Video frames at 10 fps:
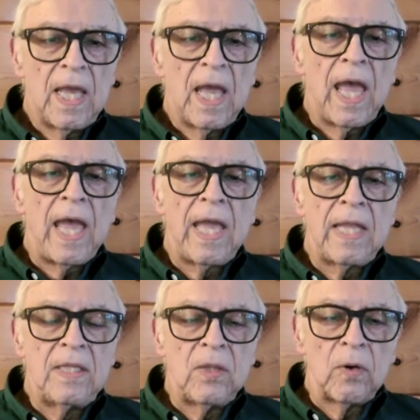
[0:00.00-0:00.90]

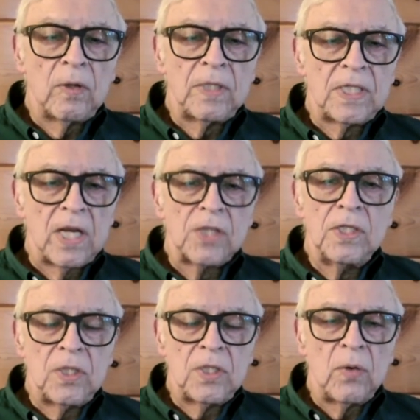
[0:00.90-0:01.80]
And there are
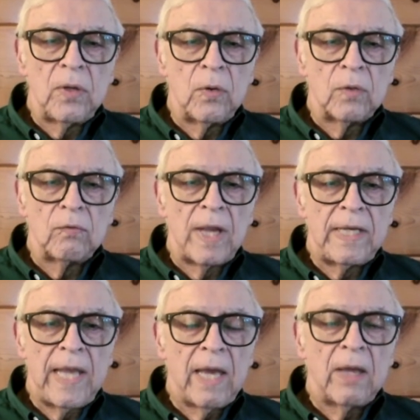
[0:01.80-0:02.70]
discussions going on right
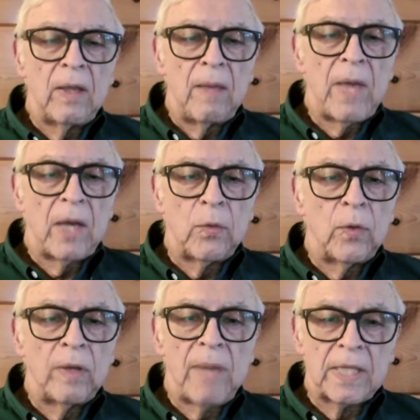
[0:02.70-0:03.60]
now about
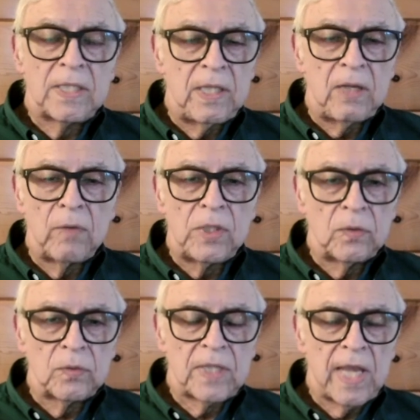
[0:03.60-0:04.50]
going back to the
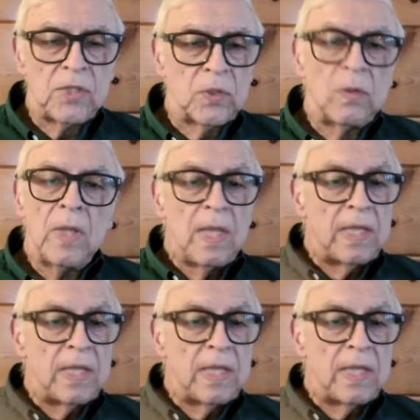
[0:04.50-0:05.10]
original schedule,